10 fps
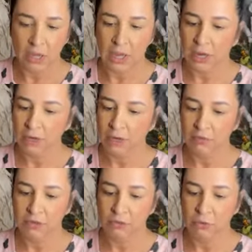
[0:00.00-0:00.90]
I love
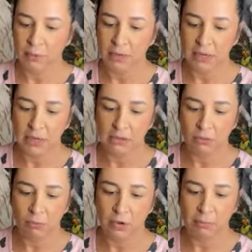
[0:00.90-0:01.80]
this ribbon.
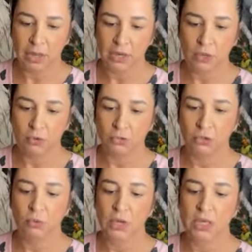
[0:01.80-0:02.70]
It's one of my
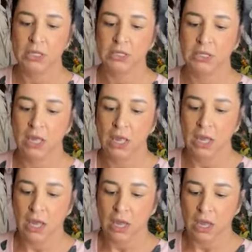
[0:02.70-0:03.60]
go-to ones.
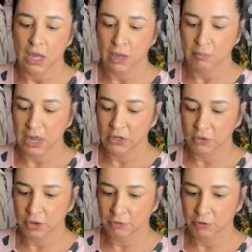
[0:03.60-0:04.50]
I
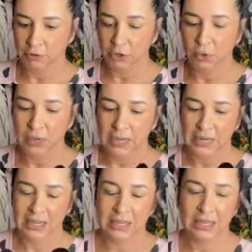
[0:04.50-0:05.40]
do have a few and
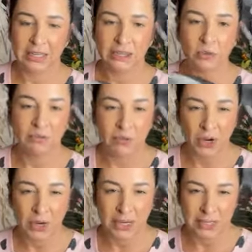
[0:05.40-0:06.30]
it is a
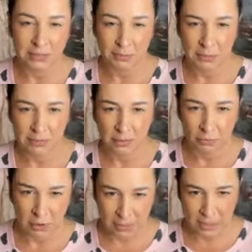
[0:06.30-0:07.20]
very expensive
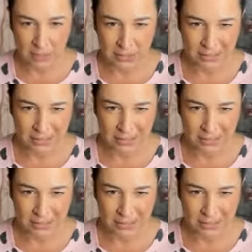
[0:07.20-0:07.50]
ribbon.